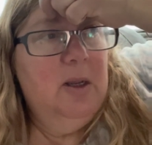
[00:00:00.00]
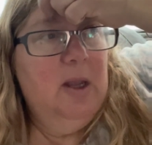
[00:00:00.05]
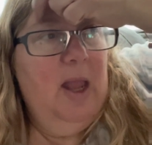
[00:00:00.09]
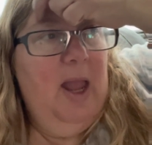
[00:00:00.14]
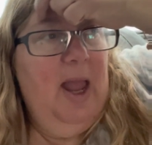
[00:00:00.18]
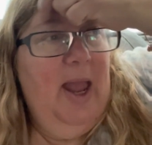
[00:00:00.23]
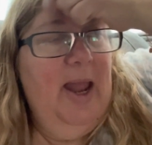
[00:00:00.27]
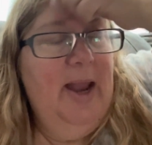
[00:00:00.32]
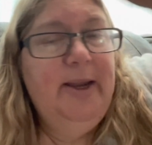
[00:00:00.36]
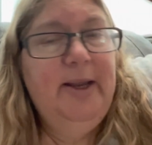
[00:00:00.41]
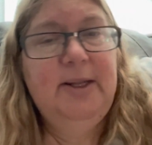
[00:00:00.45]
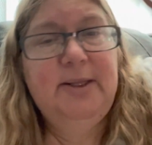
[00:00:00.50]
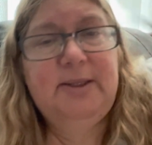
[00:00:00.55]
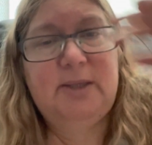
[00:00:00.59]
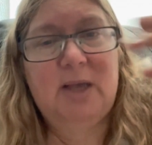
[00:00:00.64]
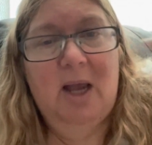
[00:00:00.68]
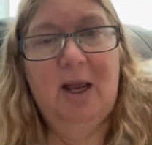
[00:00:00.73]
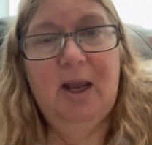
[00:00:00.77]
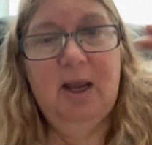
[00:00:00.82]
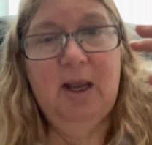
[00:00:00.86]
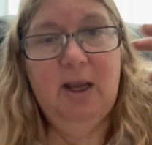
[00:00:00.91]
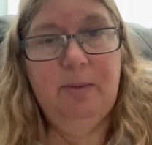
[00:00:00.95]

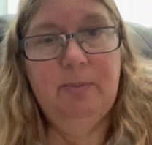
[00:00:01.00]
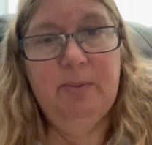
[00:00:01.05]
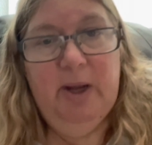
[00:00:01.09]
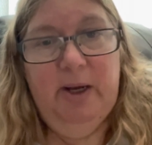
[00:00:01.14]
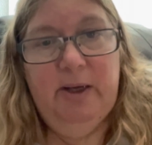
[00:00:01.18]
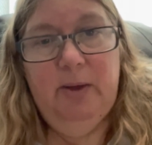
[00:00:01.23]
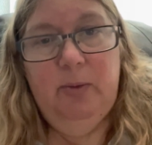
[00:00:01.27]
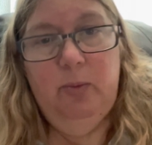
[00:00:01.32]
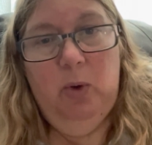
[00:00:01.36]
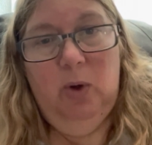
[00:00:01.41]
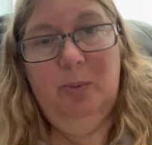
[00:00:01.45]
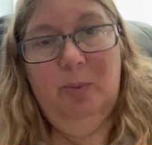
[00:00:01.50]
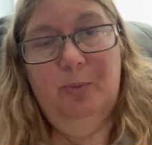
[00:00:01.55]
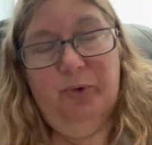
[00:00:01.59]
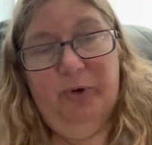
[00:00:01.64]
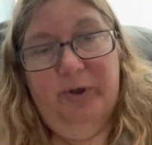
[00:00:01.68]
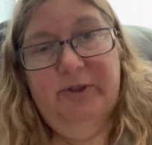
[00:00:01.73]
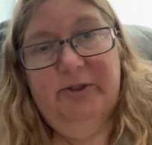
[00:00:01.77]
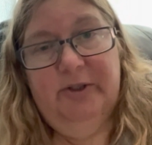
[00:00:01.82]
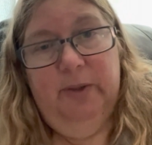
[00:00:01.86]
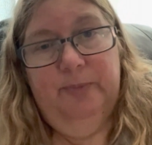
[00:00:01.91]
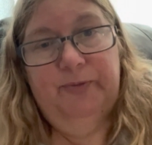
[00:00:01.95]
Anytime anyone
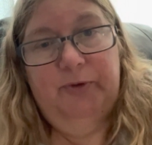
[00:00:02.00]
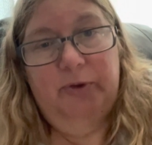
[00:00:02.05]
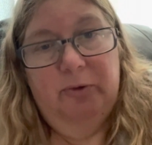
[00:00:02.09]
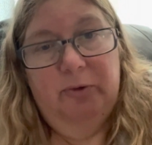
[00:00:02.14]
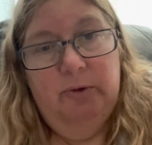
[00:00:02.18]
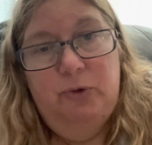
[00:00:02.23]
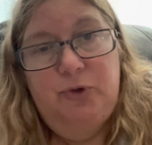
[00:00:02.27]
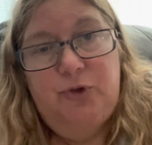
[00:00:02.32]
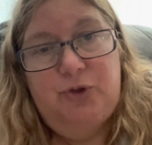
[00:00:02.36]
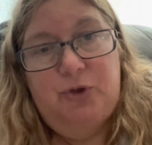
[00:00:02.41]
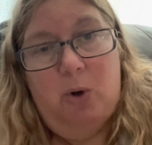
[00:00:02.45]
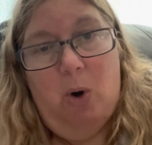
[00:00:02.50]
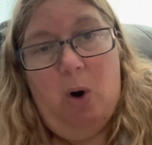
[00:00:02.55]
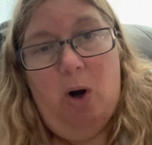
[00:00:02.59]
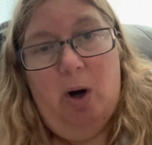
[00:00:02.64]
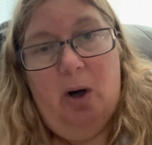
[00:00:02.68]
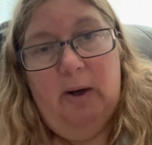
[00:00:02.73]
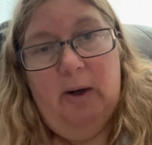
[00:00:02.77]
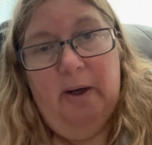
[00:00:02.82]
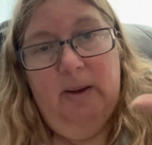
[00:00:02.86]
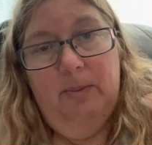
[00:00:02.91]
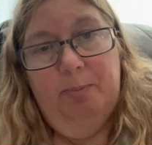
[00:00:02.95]
brings up the Lush
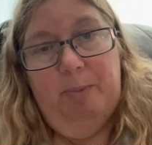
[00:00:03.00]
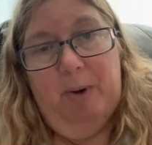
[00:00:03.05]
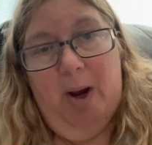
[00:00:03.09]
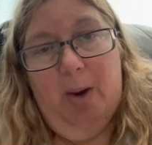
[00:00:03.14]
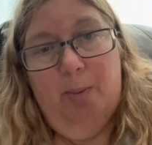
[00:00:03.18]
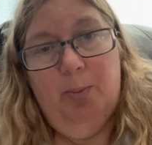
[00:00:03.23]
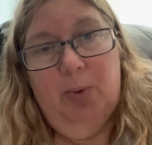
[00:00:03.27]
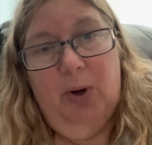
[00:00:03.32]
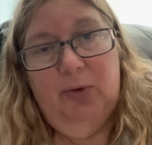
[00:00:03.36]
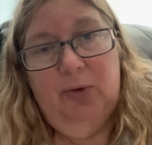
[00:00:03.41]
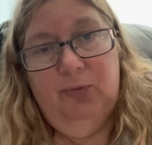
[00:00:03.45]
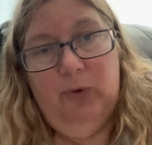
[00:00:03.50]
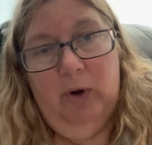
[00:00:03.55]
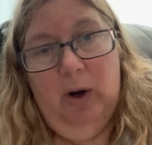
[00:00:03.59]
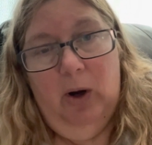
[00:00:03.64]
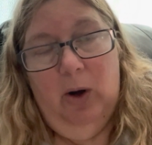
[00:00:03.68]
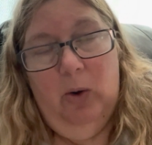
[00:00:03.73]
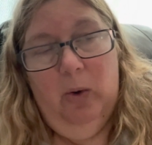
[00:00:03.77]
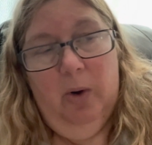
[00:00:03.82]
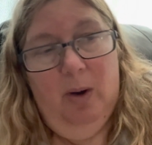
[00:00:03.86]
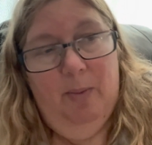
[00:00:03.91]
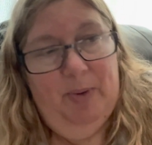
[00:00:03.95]
Garden, Bob
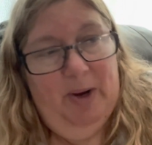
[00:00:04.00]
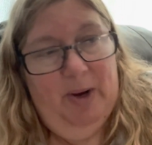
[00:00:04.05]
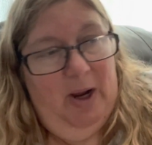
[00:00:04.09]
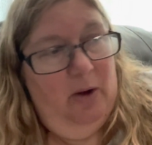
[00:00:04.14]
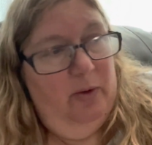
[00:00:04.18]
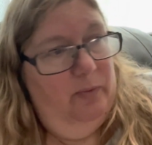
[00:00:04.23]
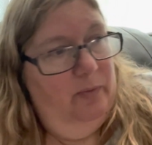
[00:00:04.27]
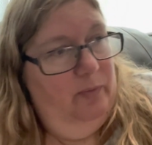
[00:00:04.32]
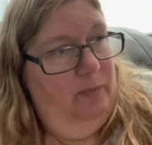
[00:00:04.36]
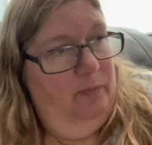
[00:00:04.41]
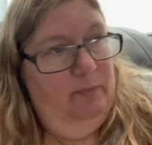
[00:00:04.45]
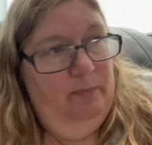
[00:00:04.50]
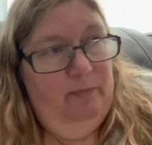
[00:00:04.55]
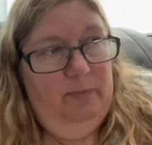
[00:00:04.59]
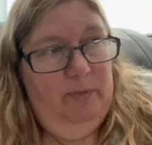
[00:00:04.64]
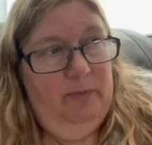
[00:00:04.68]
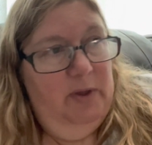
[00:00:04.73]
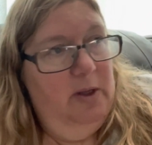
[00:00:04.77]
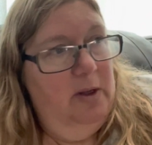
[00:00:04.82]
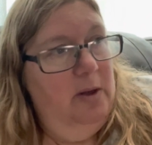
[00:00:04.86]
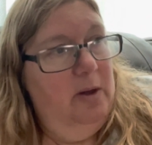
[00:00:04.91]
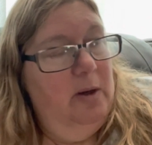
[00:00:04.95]
Monroe, about,
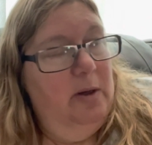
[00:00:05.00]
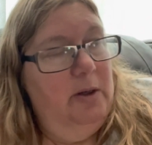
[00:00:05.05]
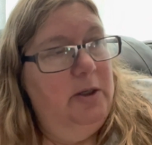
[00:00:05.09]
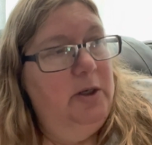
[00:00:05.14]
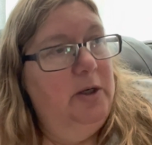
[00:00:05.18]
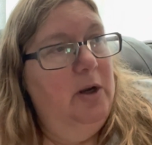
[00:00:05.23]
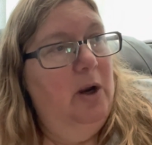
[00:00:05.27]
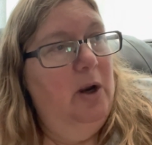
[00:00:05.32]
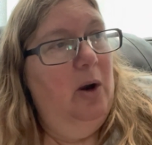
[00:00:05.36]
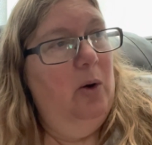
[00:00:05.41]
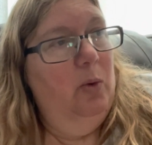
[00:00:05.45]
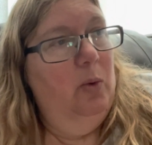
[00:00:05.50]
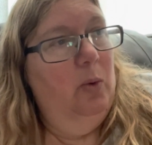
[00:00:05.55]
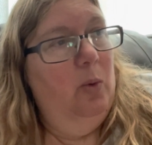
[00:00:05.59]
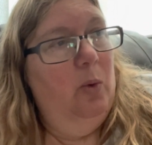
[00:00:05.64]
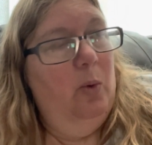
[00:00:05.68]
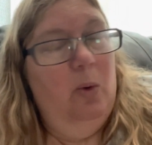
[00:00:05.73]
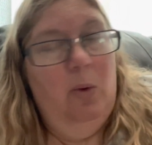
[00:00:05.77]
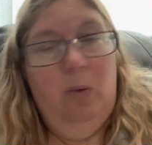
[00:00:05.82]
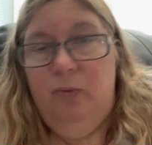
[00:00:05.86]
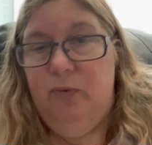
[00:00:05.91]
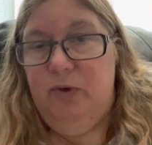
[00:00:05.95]

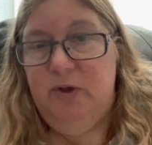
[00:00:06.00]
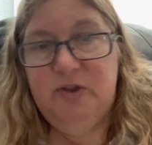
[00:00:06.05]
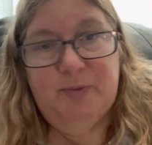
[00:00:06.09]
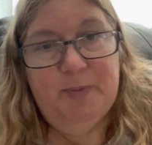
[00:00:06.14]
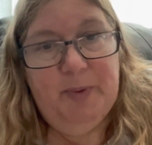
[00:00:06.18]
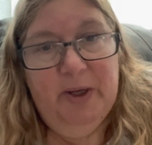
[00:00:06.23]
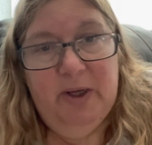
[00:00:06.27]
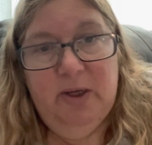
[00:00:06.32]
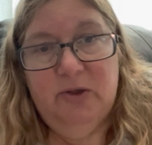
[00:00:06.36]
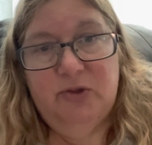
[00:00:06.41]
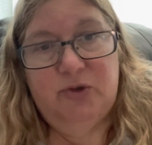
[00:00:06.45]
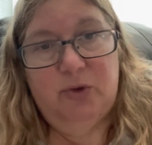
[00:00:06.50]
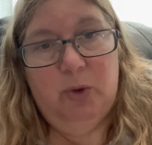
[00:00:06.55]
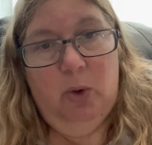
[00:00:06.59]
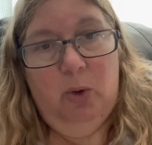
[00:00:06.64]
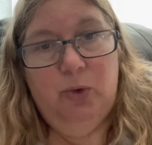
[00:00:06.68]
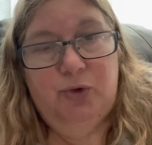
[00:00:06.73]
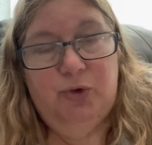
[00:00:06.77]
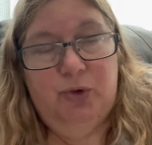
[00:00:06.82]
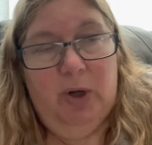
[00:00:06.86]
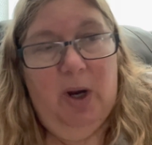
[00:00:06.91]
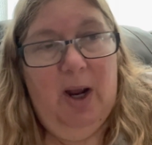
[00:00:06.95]
this being a soul
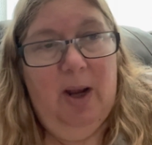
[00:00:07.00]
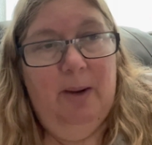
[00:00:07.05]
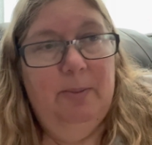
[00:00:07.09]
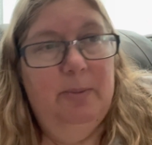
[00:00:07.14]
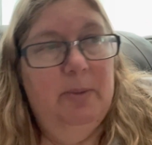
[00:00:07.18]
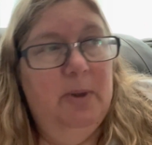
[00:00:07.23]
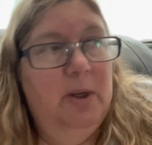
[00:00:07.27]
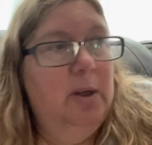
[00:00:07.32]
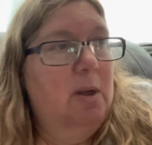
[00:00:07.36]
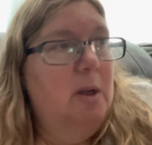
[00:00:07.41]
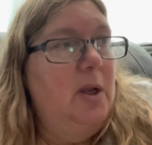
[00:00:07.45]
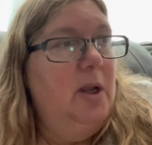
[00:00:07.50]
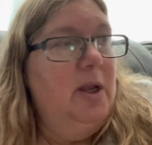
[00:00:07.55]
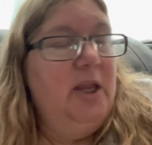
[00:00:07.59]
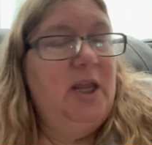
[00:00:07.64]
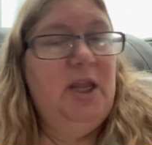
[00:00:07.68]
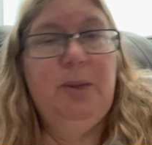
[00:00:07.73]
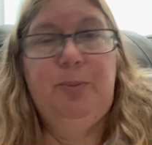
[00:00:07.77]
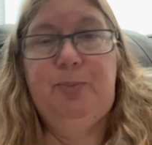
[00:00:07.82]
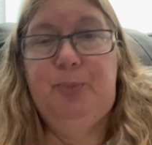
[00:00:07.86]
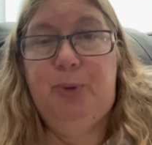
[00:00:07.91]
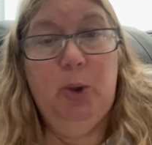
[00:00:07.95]
trap,
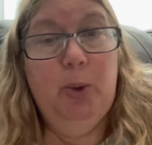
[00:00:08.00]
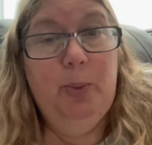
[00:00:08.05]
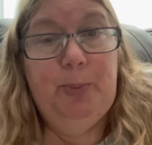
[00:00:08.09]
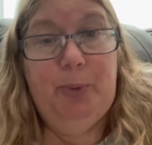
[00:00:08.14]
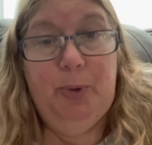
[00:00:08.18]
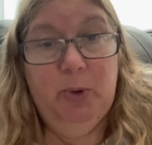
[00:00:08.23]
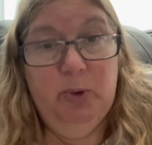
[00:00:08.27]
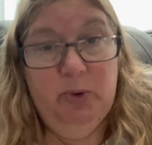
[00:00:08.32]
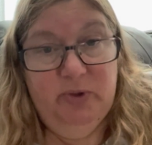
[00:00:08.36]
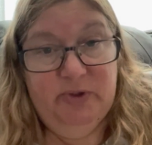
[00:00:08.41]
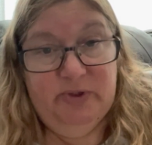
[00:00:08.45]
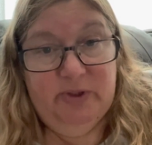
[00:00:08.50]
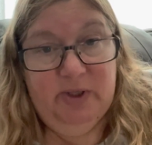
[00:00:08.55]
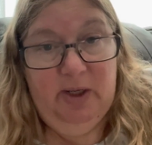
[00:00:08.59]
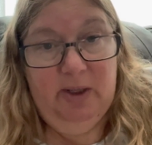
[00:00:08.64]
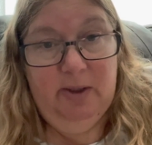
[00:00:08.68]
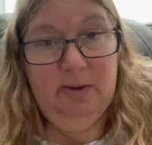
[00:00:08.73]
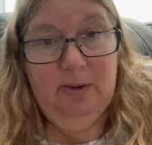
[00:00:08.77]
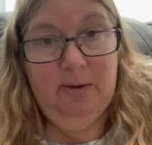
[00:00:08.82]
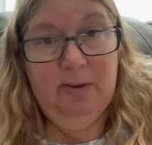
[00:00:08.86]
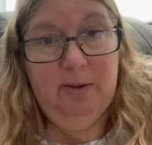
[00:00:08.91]
he poo-poos it,